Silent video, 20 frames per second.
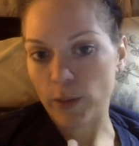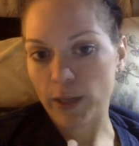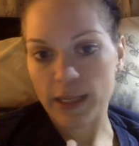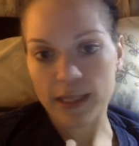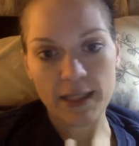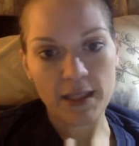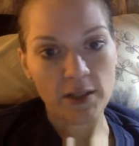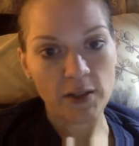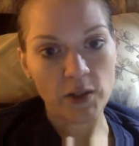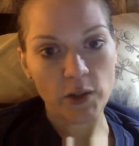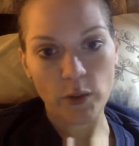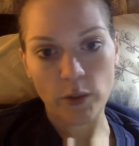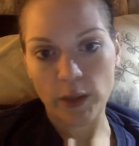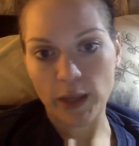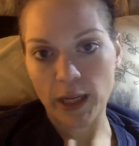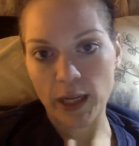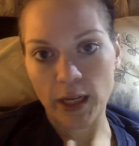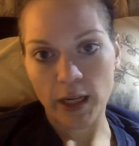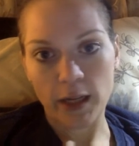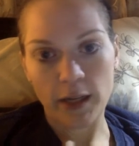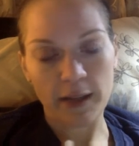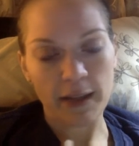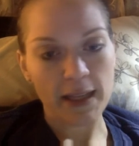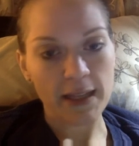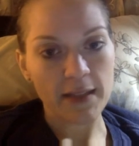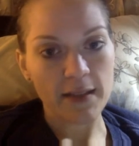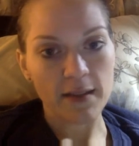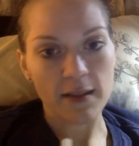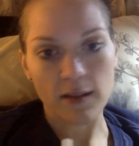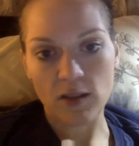when it's a new year and
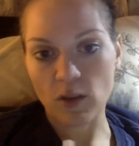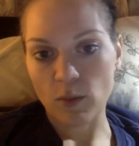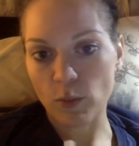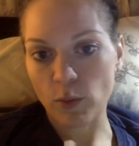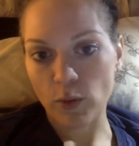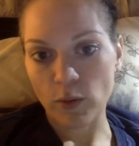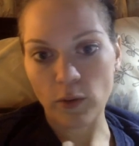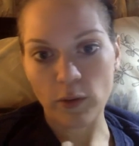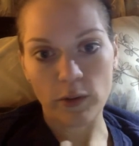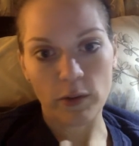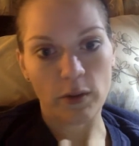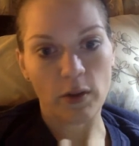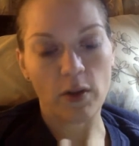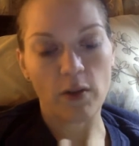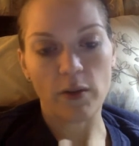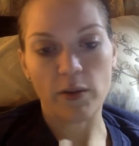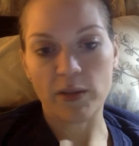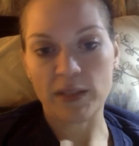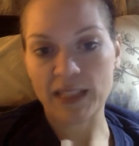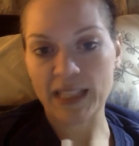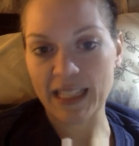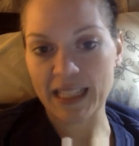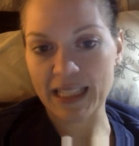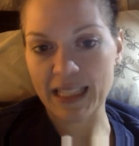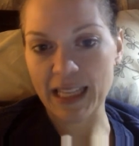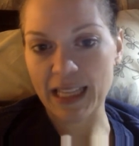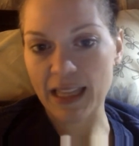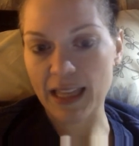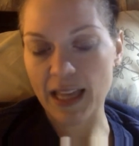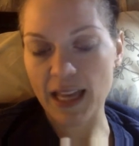that deductible and all those things
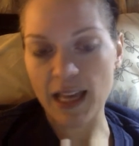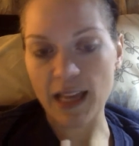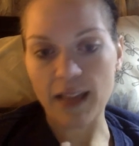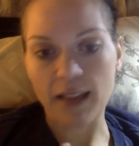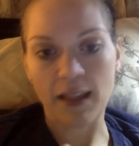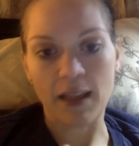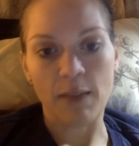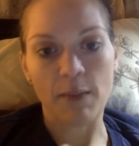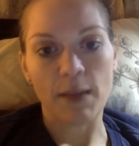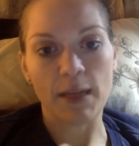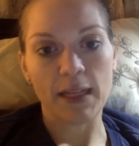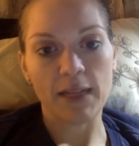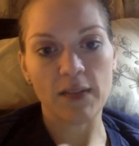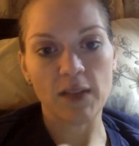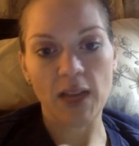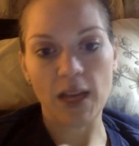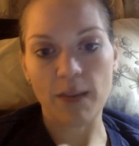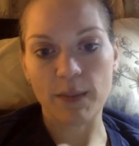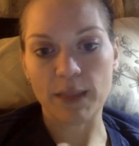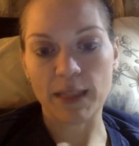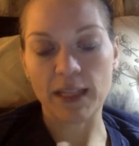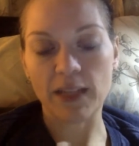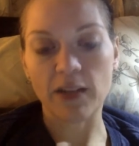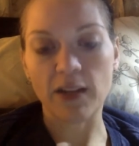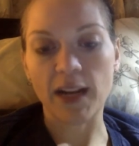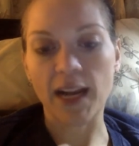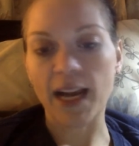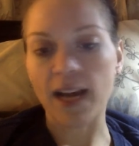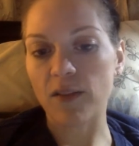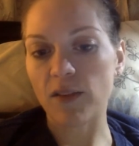like that and the amount of times that you're
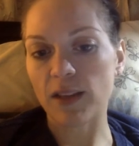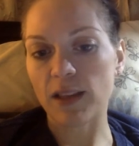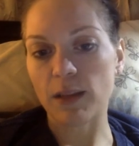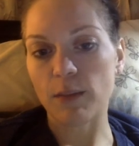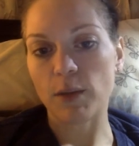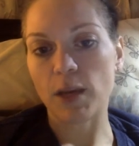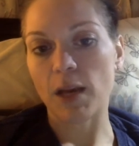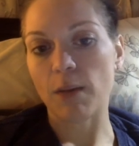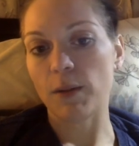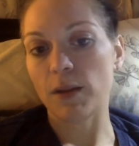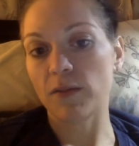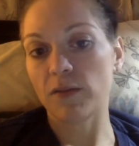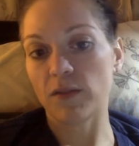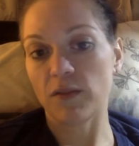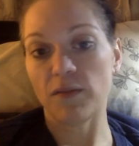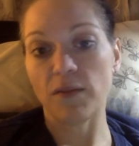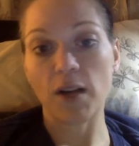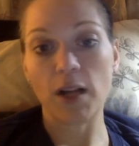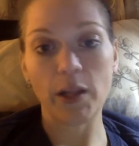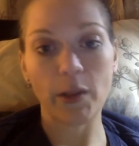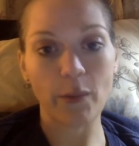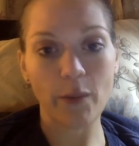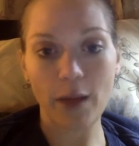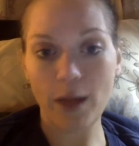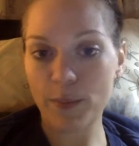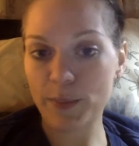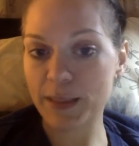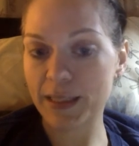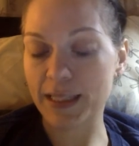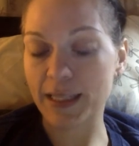having them come in for
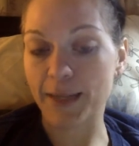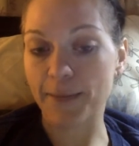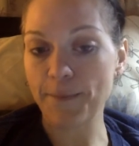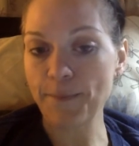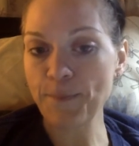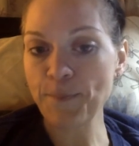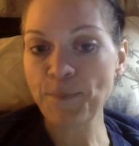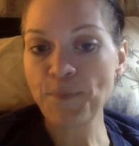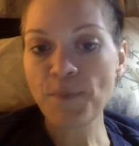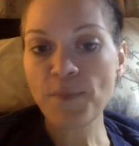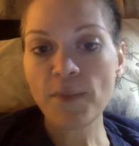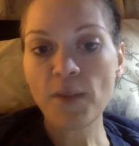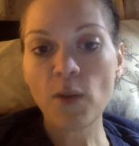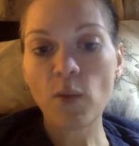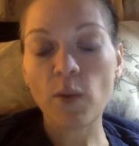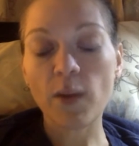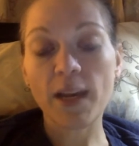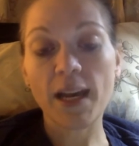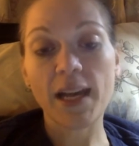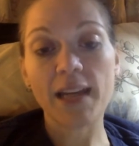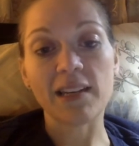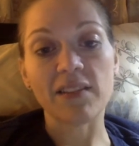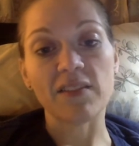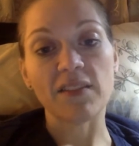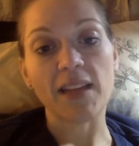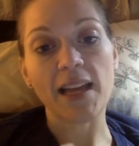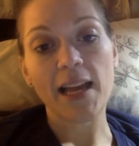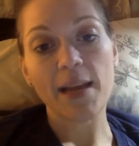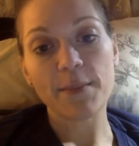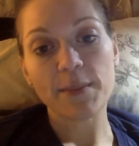follow-ups and what kind of
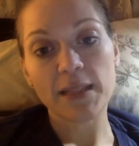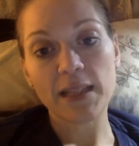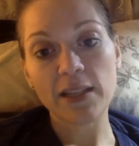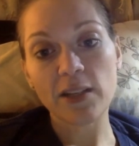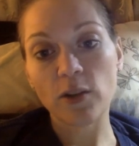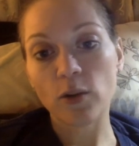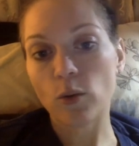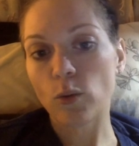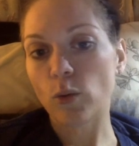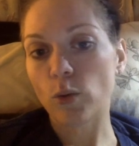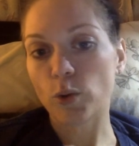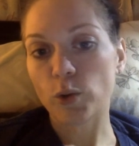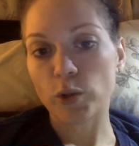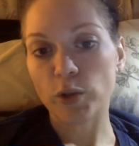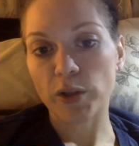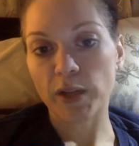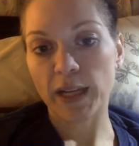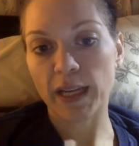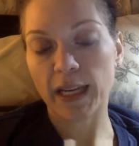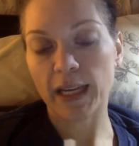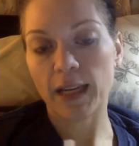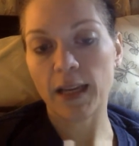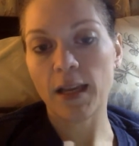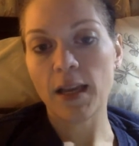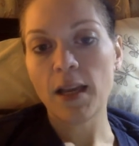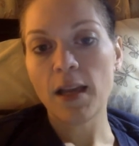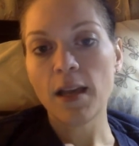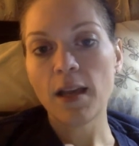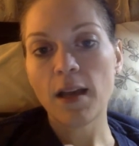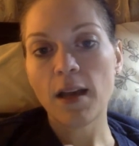labs that you're ordering
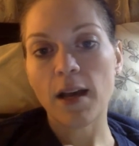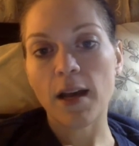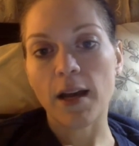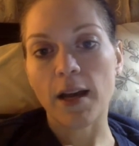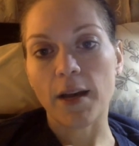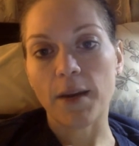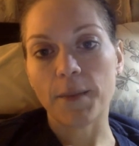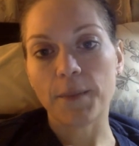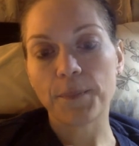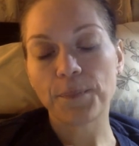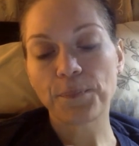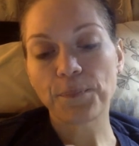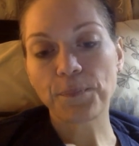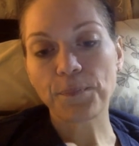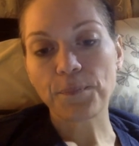um,